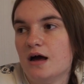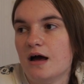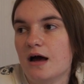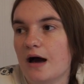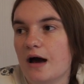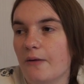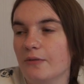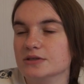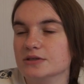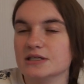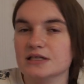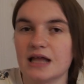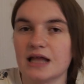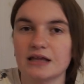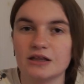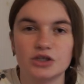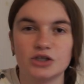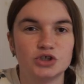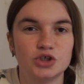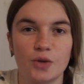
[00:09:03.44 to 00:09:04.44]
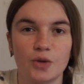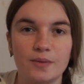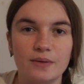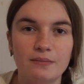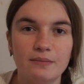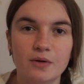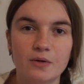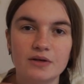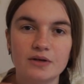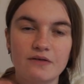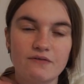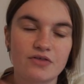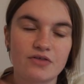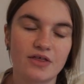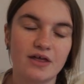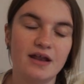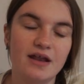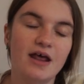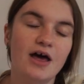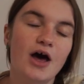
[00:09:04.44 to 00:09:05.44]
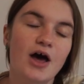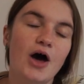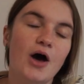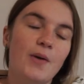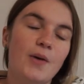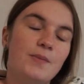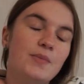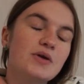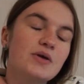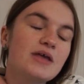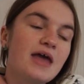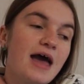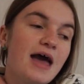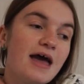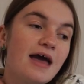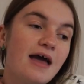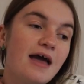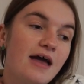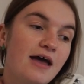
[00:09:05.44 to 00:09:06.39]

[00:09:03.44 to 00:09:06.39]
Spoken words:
I was in like the shopping mood and everything. But yeah,